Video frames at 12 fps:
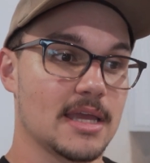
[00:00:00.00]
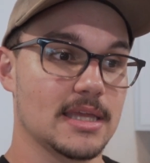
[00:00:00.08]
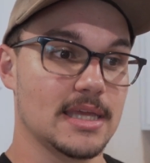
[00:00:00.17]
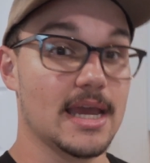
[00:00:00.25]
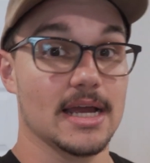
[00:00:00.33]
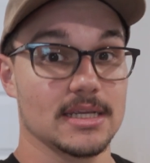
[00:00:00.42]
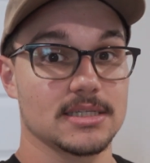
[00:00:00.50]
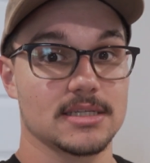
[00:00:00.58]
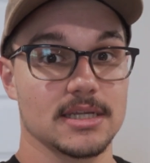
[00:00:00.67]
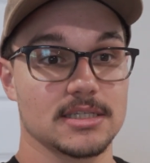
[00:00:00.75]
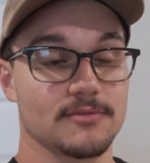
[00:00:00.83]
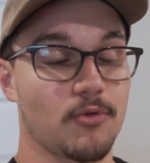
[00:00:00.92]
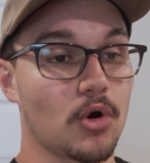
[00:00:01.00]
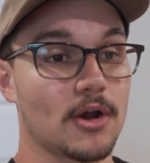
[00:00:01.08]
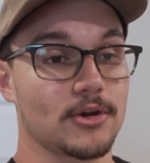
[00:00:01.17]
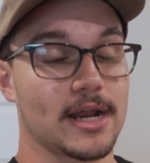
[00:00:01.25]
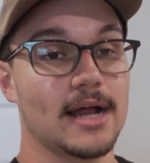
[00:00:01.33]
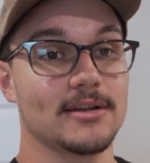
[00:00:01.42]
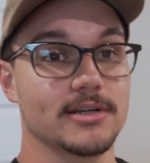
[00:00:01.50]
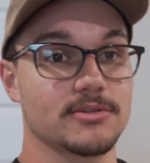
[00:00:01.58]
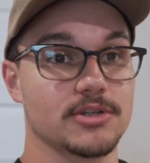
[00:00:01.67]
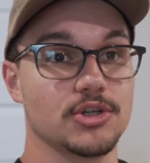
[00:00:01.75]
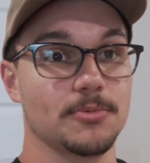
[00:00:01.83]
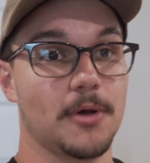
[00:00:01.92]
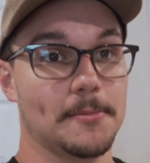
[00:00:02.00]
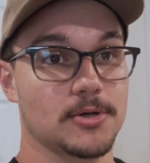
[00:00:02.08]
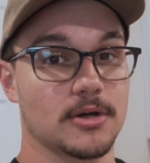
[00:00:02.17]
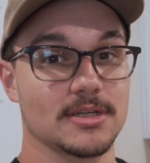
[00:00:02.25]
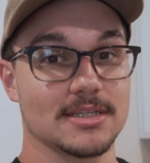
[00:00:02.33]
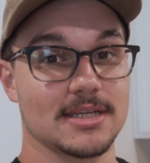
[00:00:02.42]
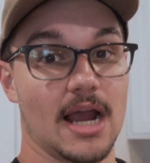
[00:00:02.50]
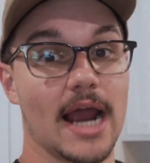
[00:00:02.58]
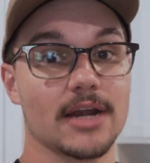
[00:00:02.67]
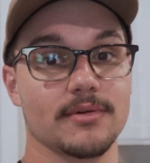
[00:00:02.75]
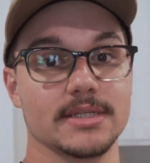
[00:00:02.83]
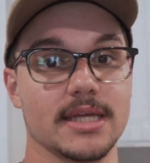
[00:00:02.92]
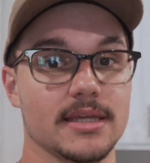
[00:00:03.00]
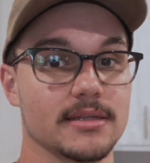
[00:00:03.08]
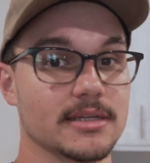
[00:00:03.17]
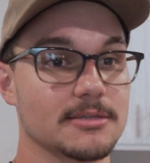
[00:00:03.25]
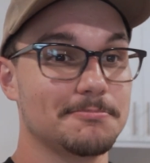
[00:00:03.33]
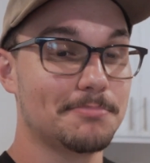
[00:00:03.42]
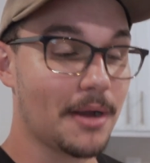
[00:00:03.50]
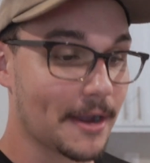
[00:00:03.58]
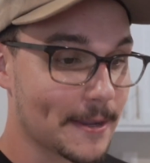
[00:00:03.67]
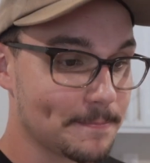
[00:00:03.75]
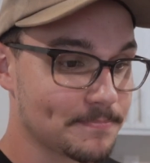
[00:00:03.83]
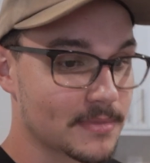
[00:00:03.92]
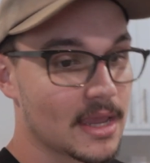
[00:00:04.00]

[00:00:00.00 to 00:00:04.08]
Yes, it's 400 calories for 2 Pop-Tarts. It's kind of ridiculous, but